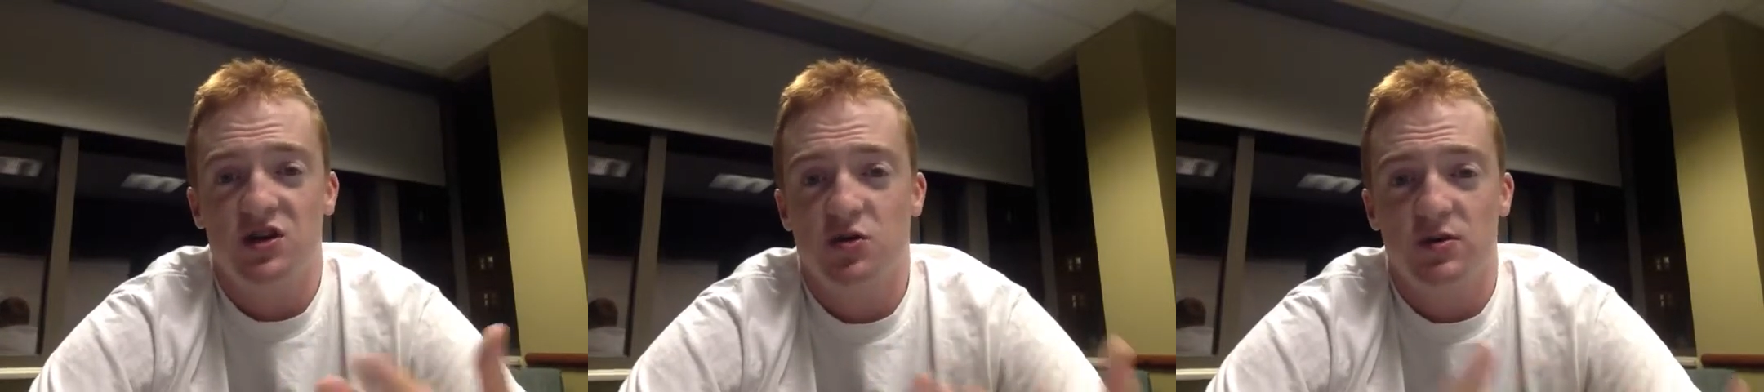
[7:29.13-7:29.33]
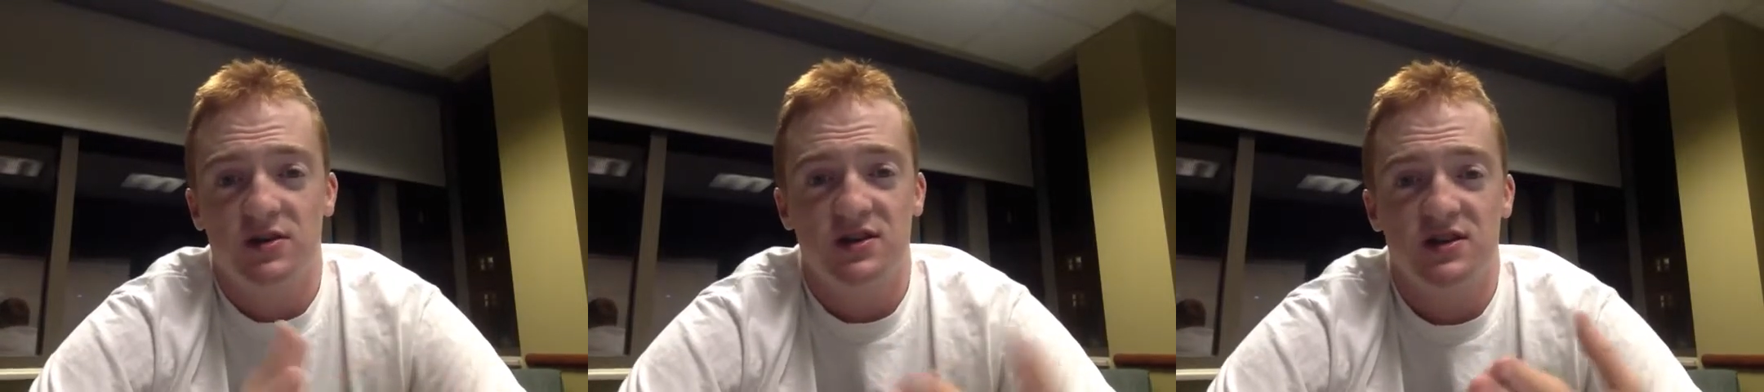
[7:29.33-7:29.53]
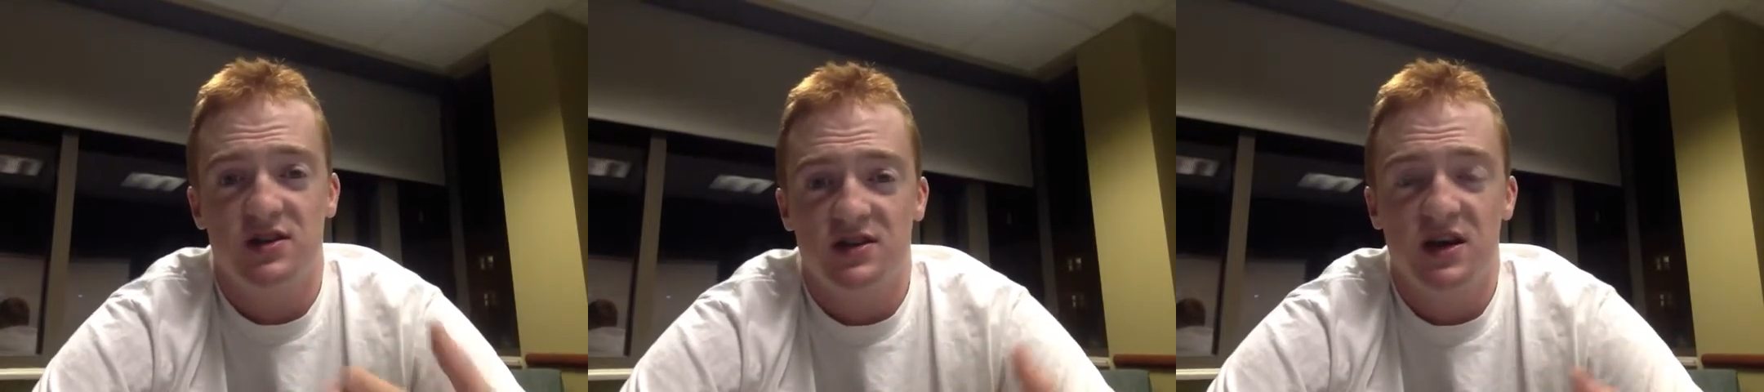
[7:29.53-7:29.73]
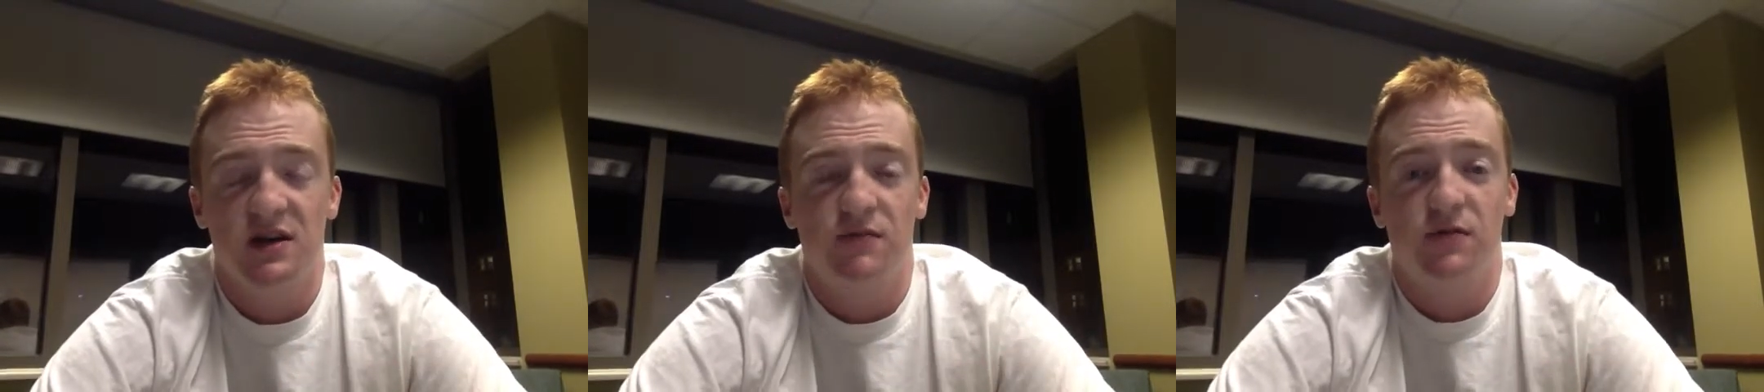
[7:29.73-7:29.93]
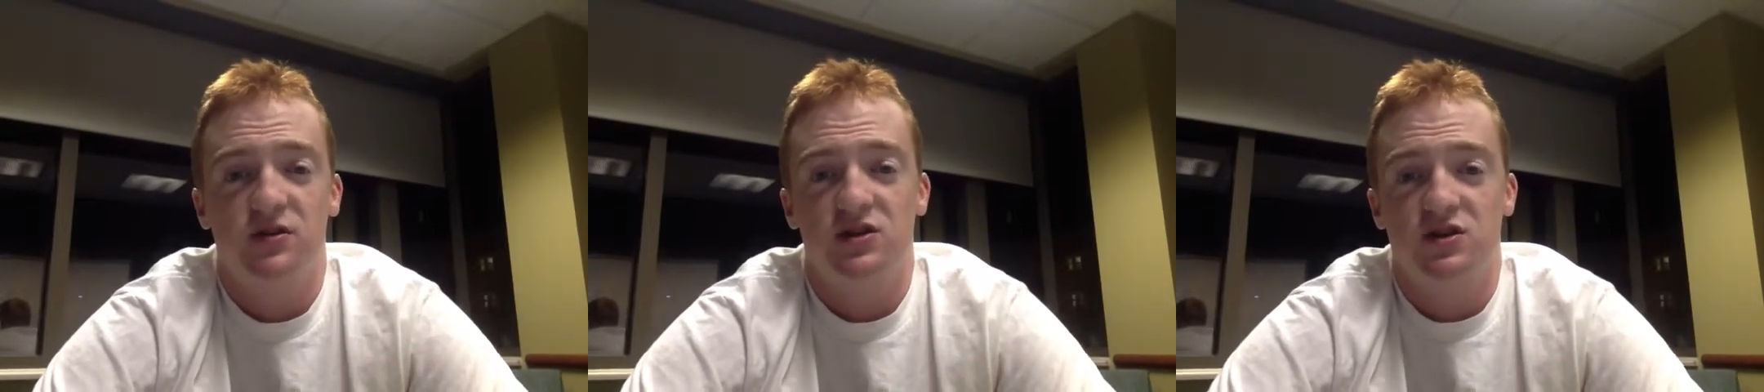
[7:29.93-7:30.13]
USC,
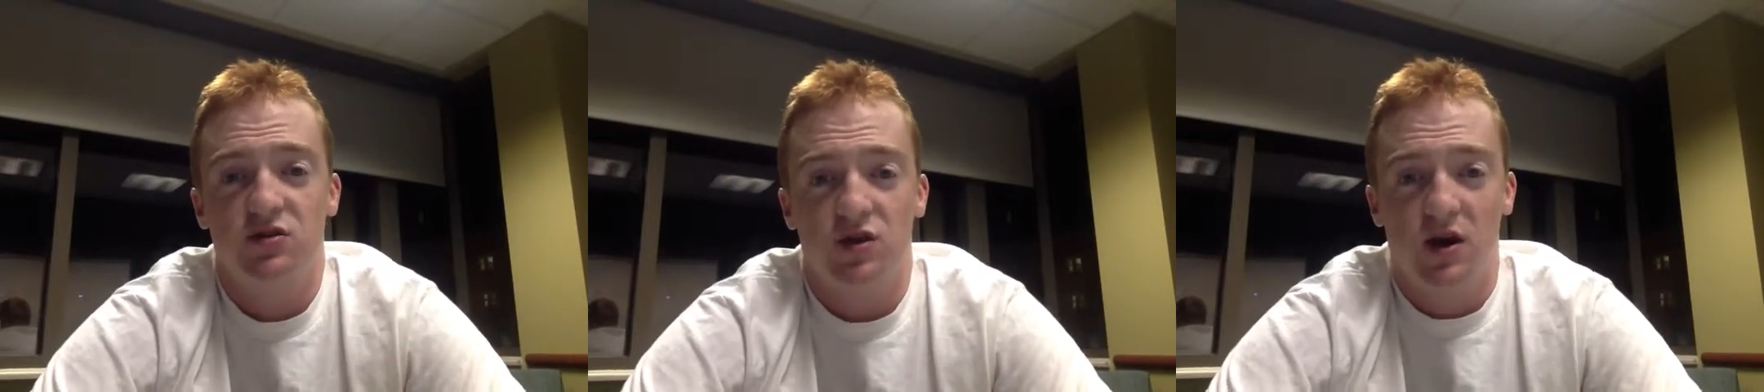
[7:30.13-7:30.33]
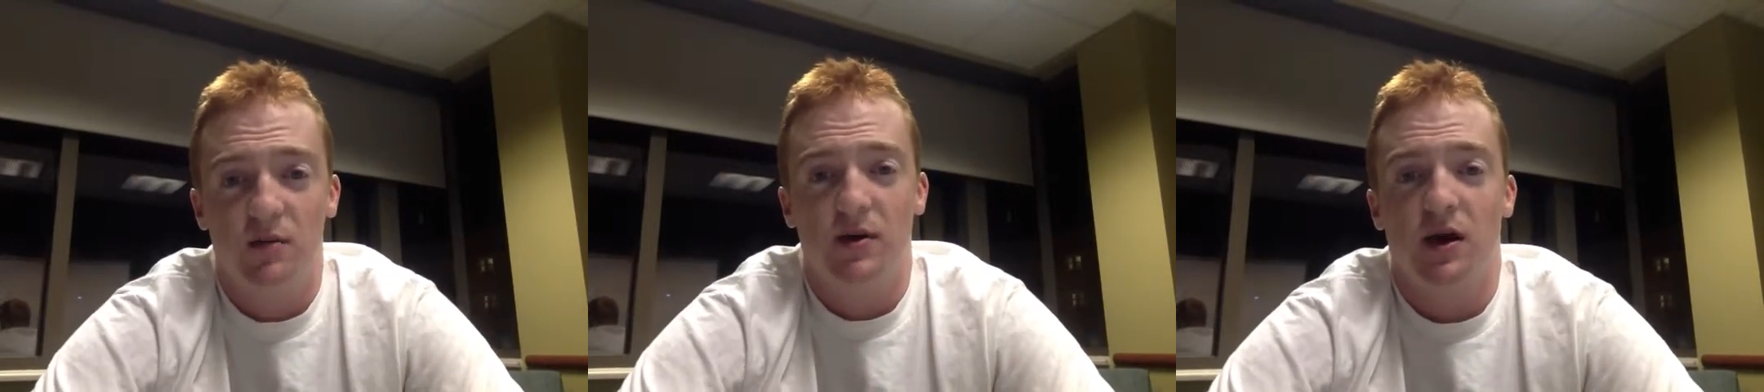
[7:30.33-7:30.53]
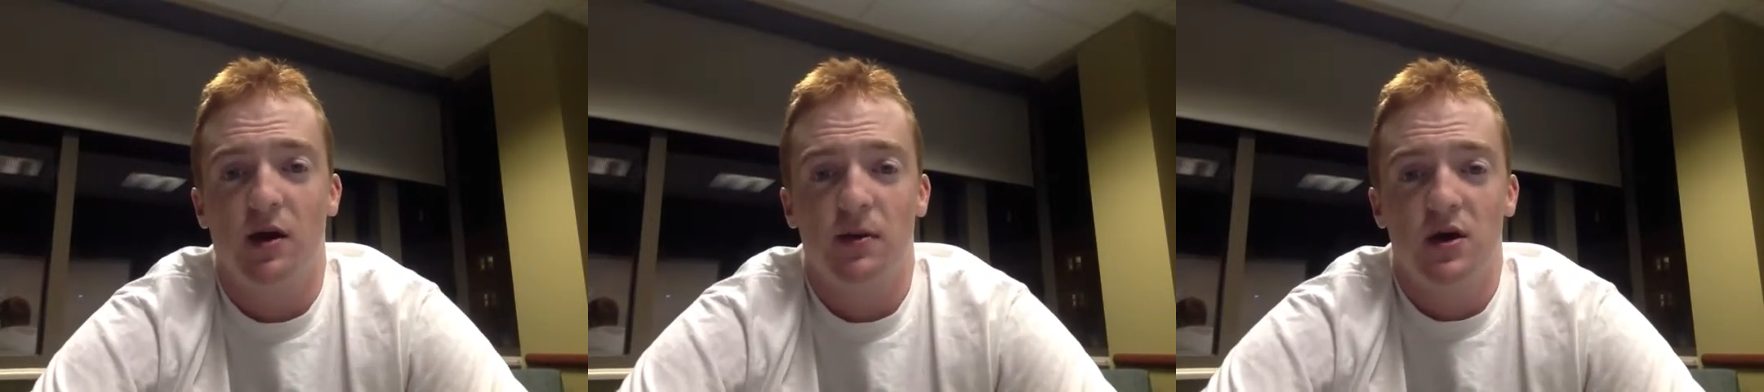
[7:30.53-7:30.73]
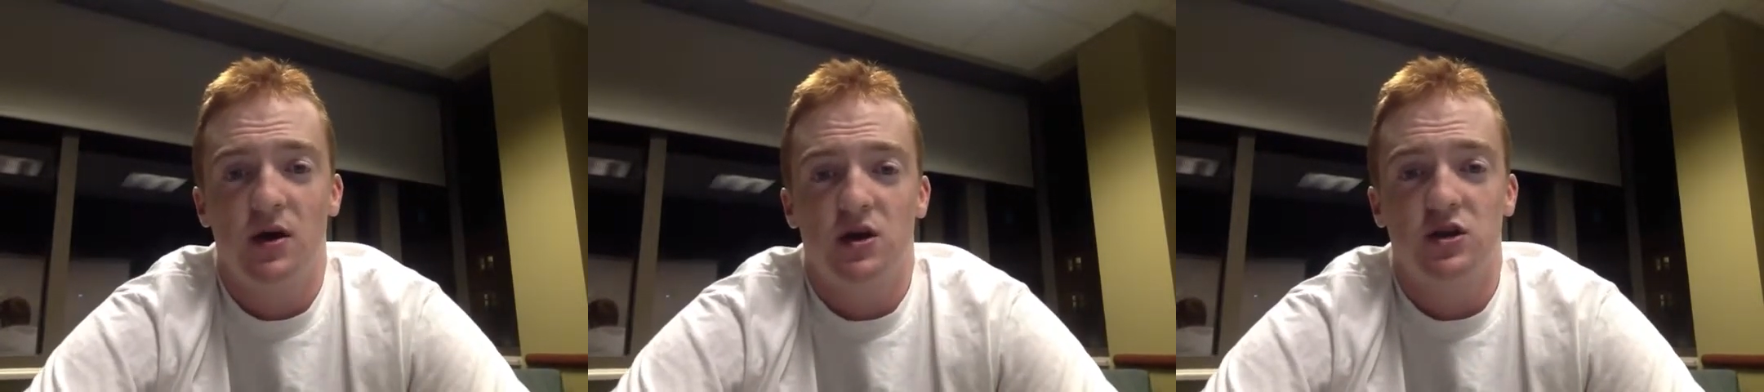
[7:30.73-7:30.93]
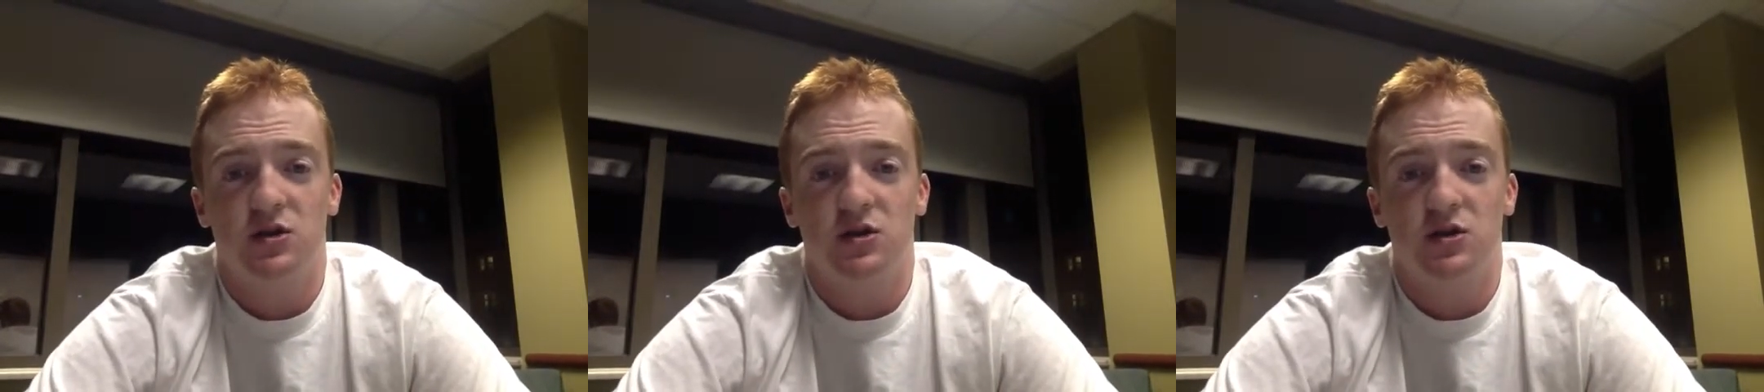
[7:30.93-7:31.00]
Stanford still coming up